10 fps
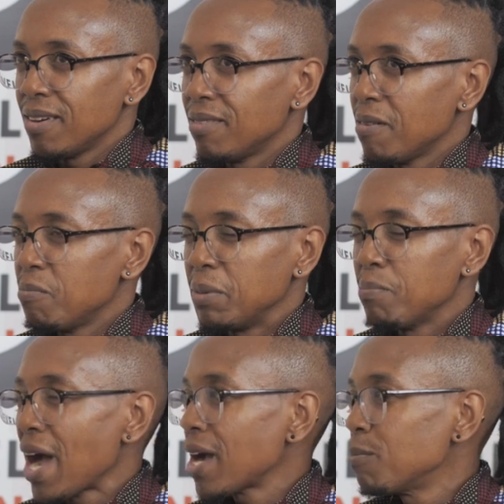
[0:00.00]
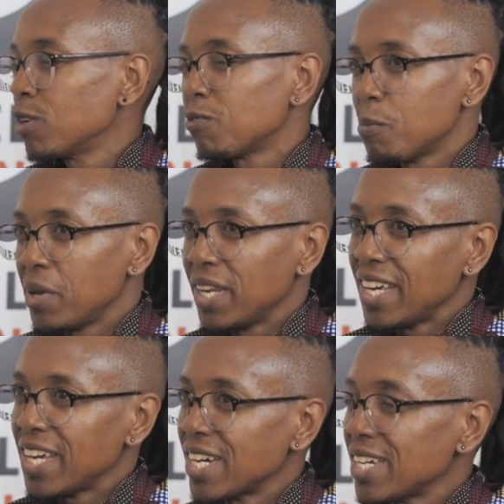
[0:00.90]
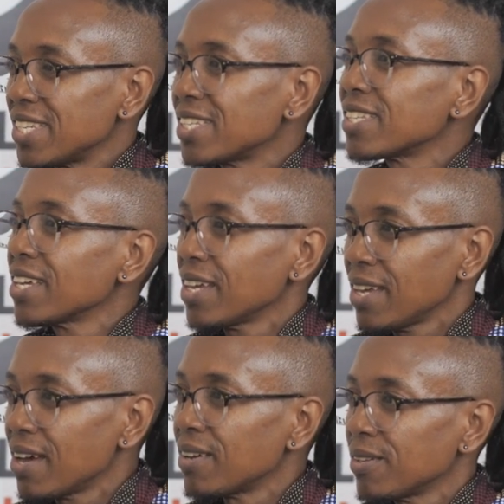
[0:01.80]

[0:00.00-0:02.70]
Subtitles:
They've been bankable for many years.